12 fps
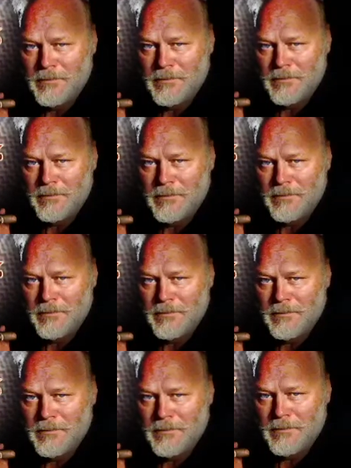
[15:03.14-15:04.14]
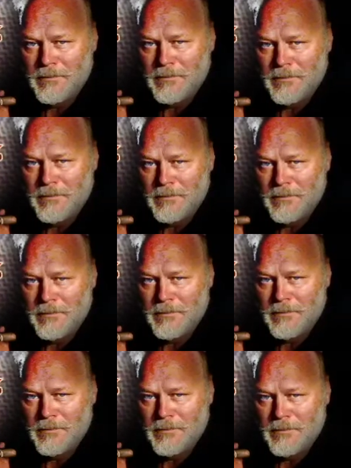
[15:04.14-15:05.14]

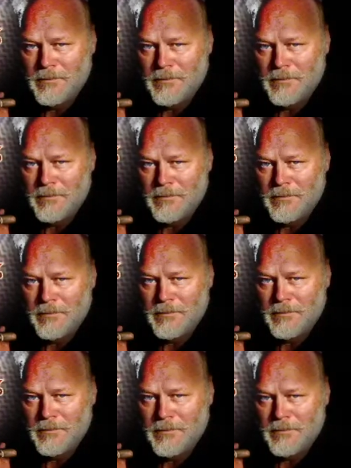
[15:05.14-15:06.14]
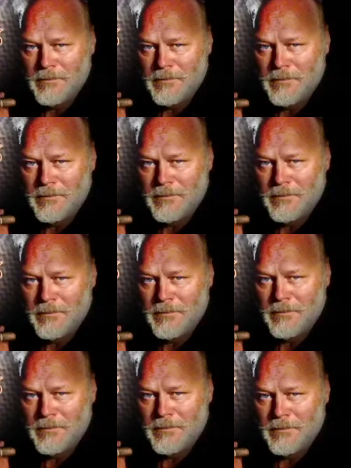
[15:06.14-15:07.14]

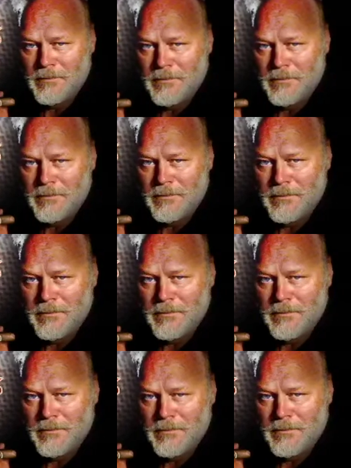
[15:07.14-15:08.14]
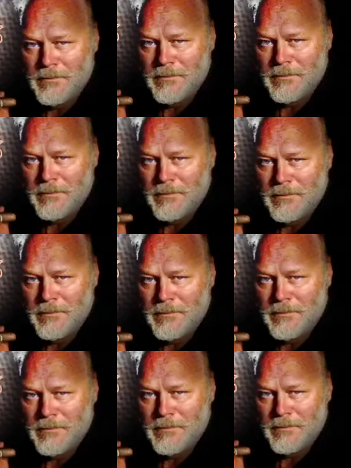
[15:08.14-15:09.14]

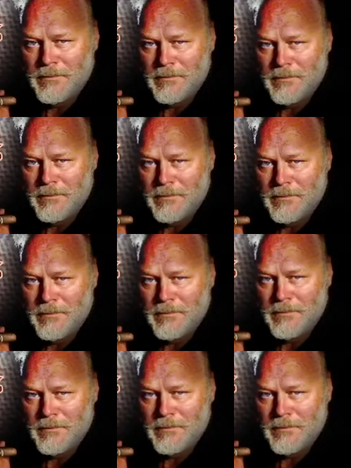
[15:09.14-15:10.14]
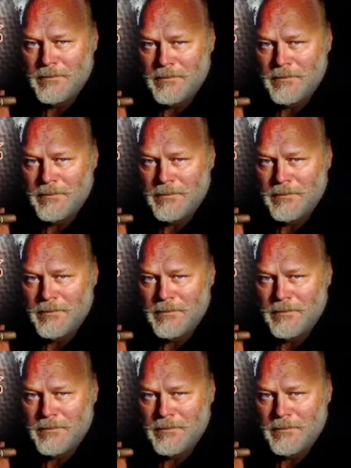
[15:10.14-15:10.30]
No words are spoken by the person on screen.